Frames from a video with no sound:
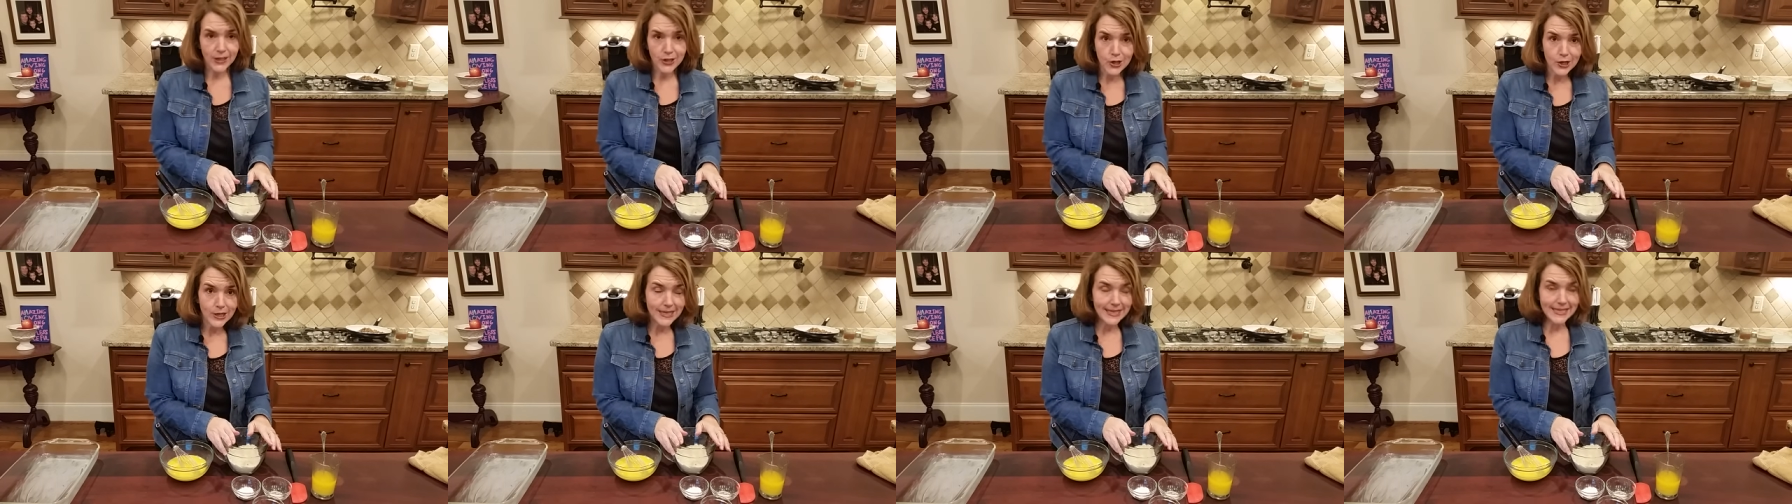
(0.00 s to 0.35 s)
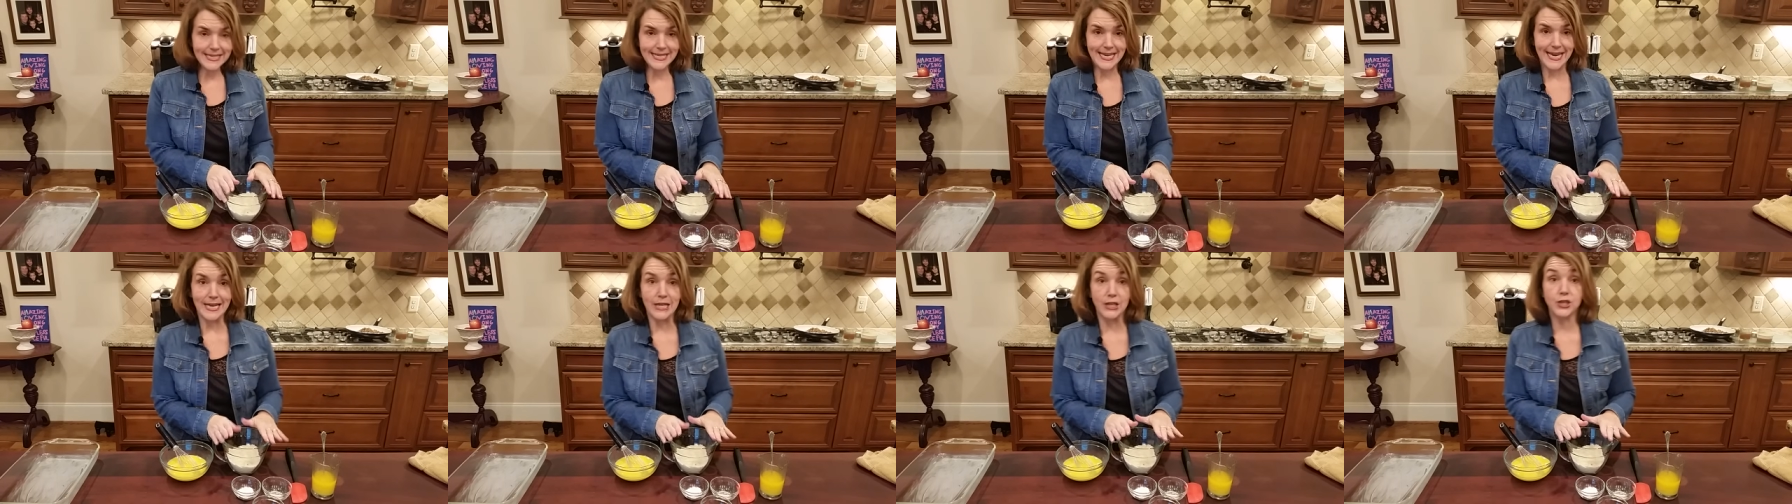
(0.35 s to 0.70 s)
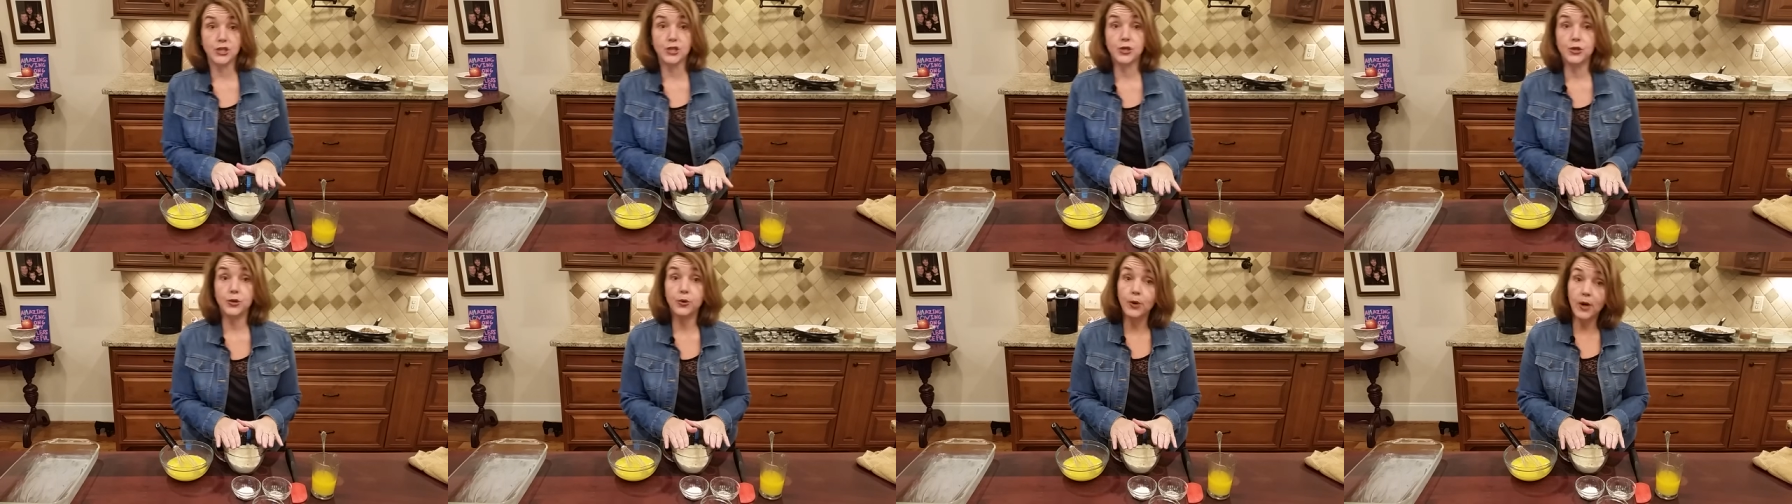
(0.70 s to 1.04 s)
You're going to take
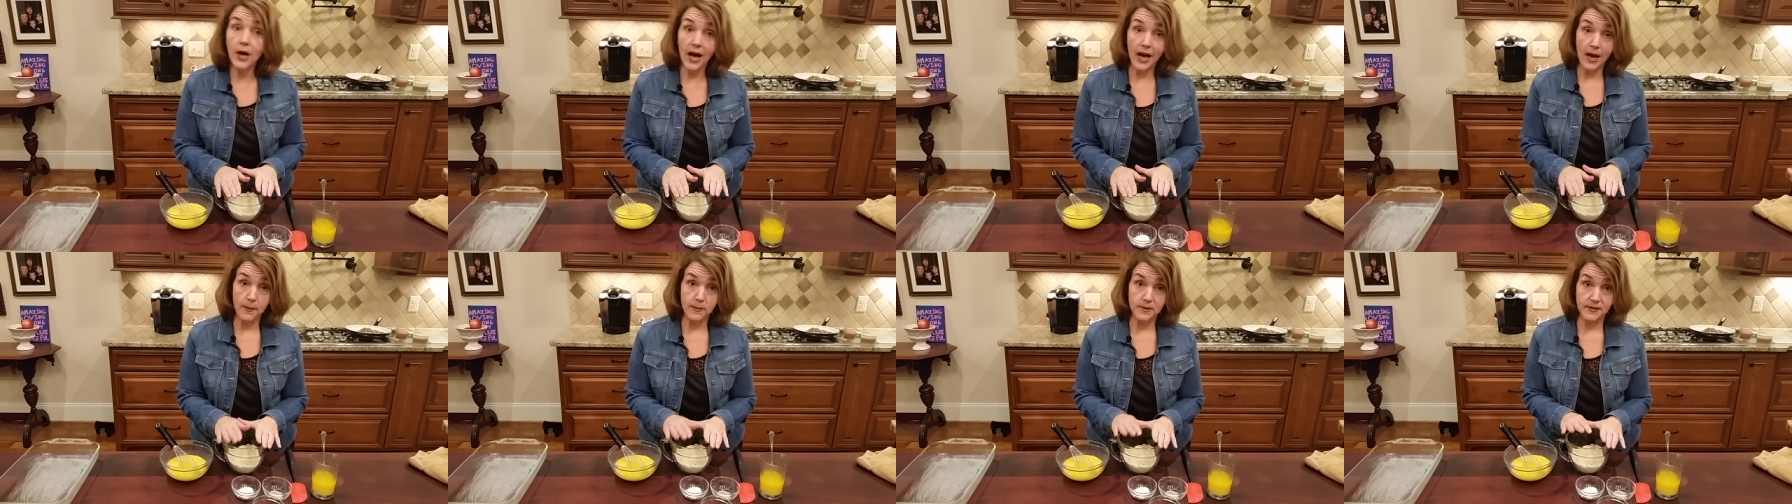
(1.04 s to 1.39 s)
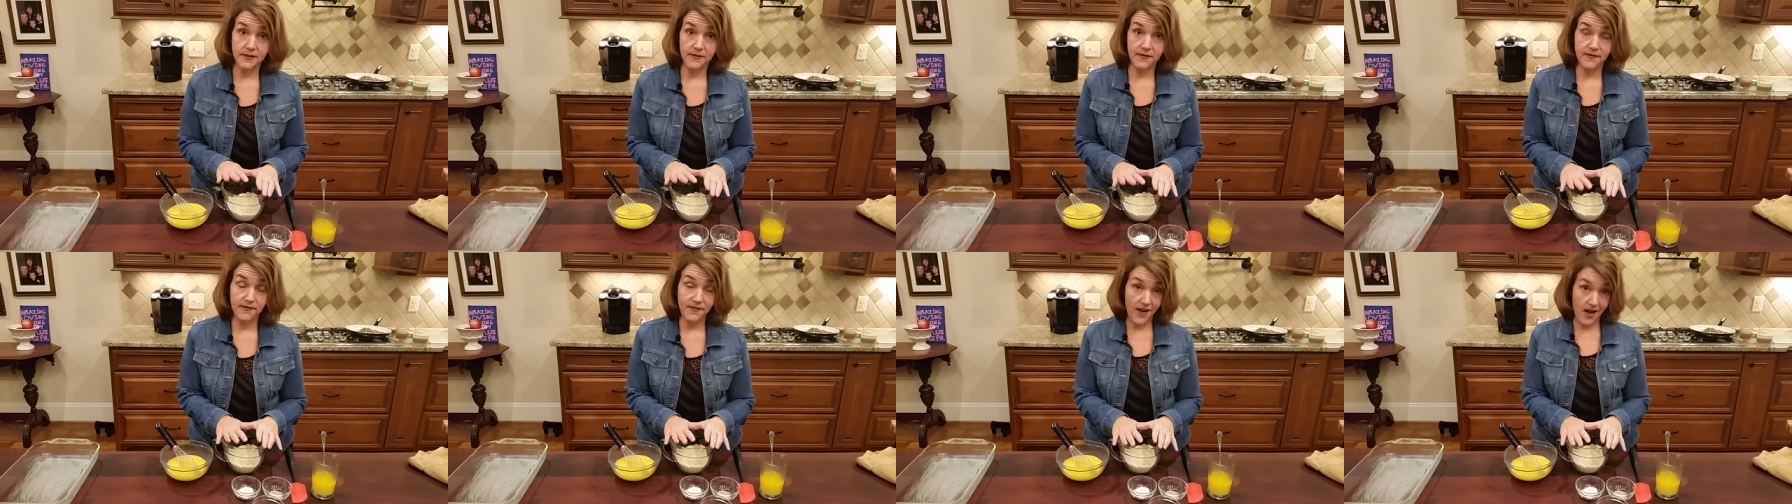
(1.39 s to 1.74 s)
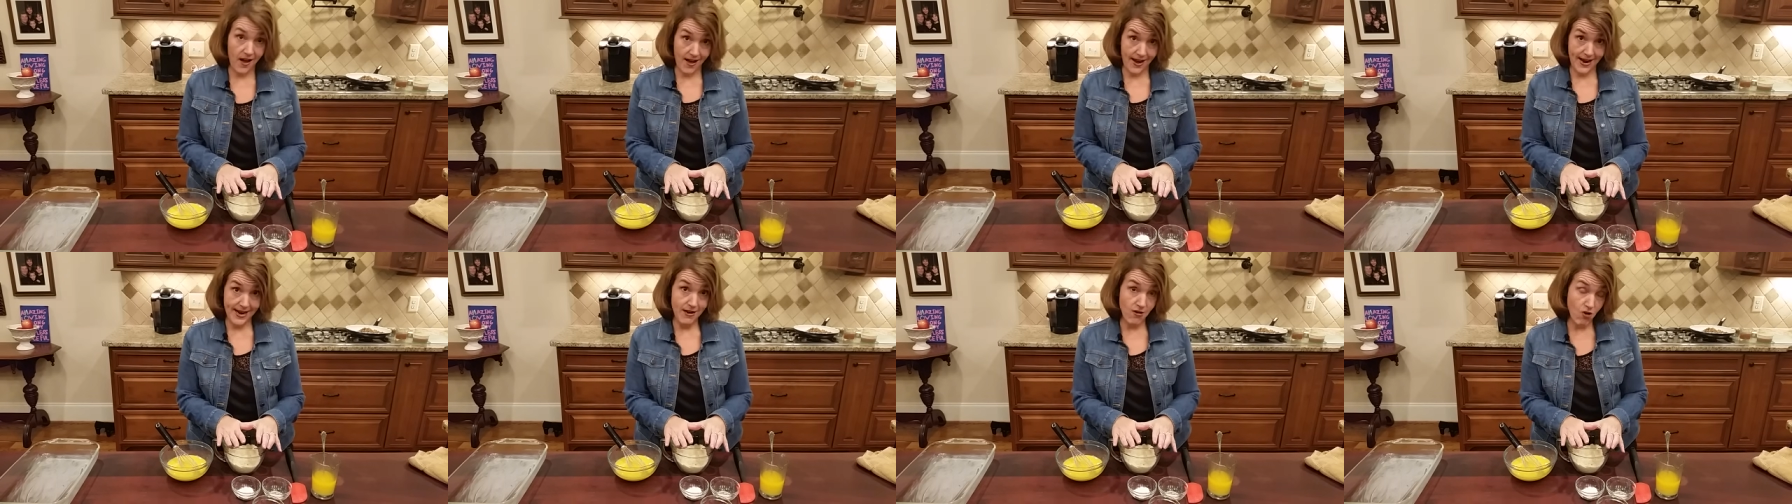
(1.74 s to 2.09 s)
2 cups of
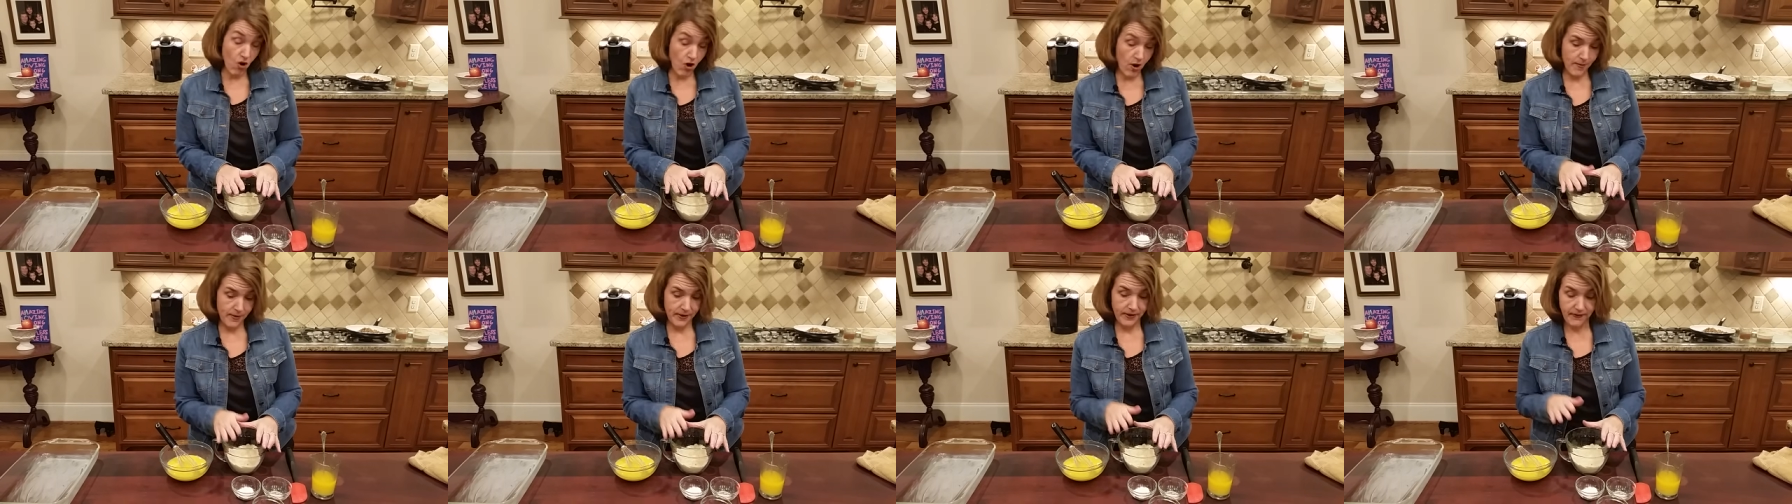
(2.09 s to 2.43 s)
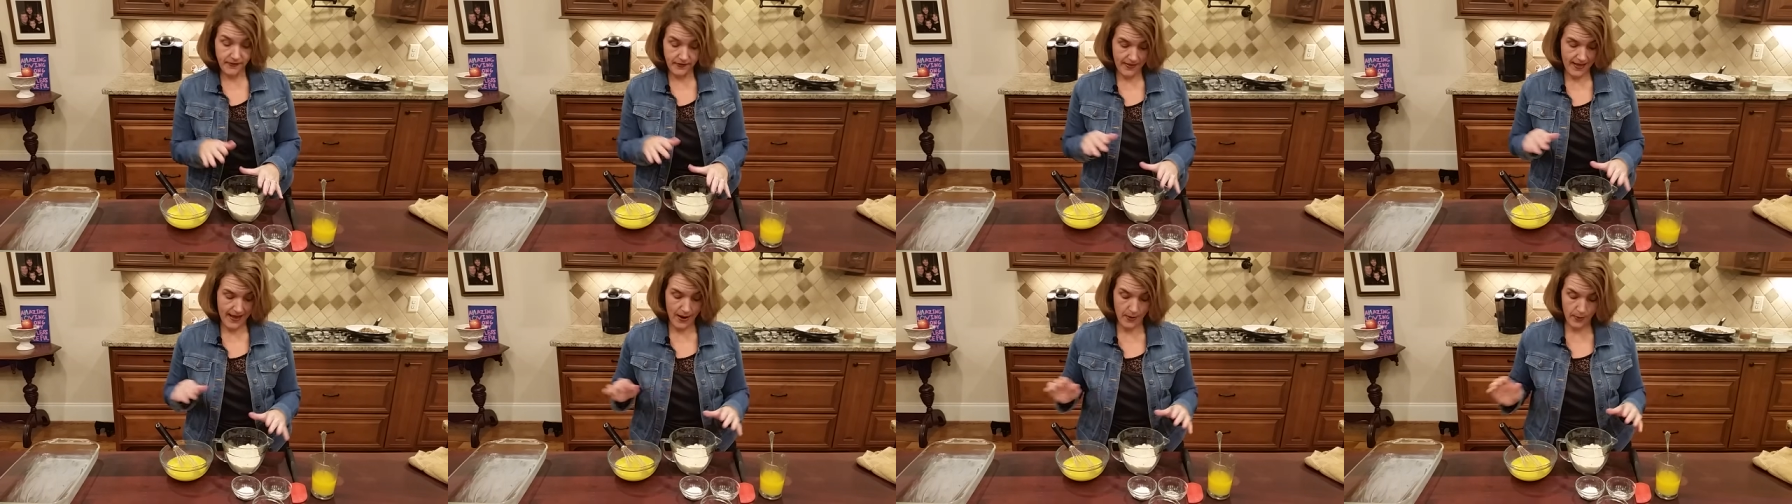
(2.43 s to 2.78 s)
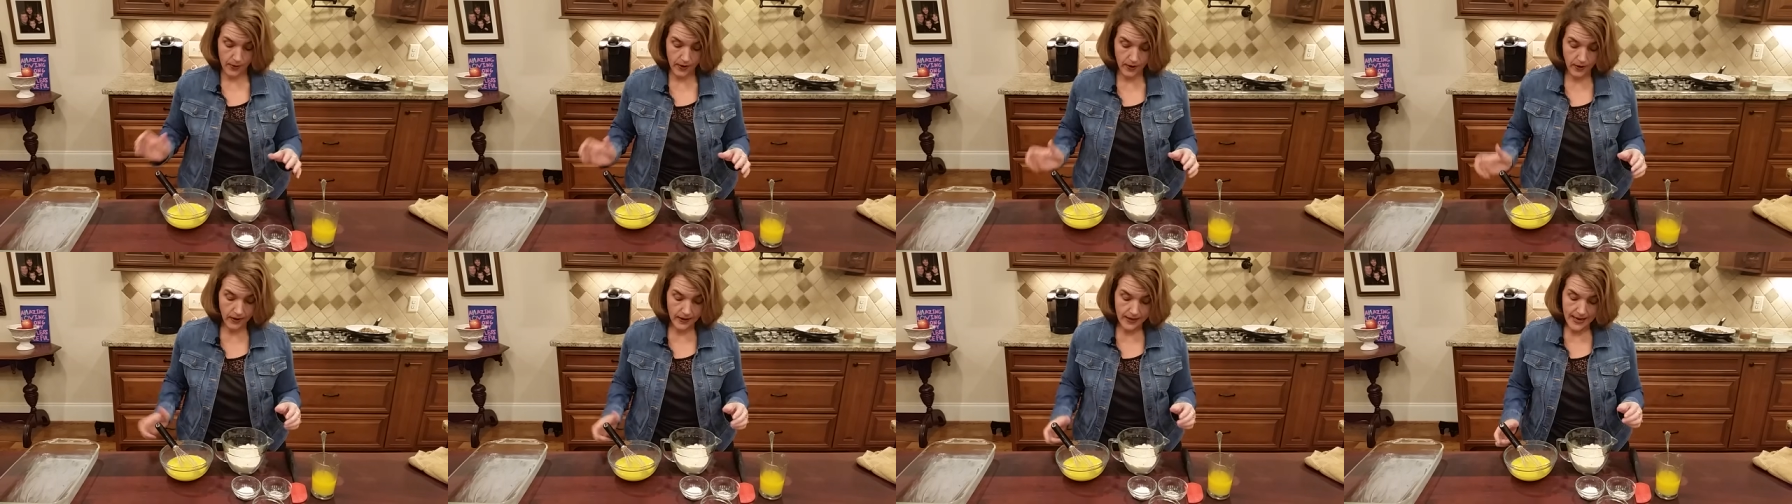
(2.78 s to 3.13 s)
fine almond
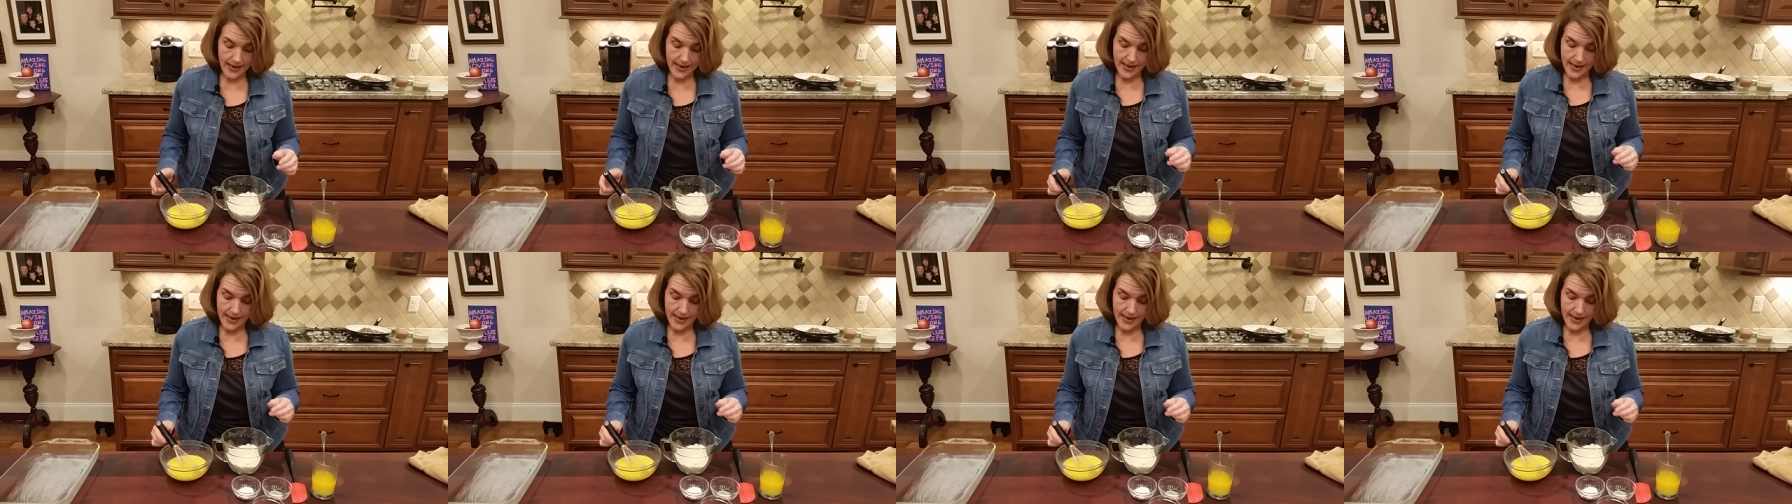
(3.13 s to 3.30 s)
flour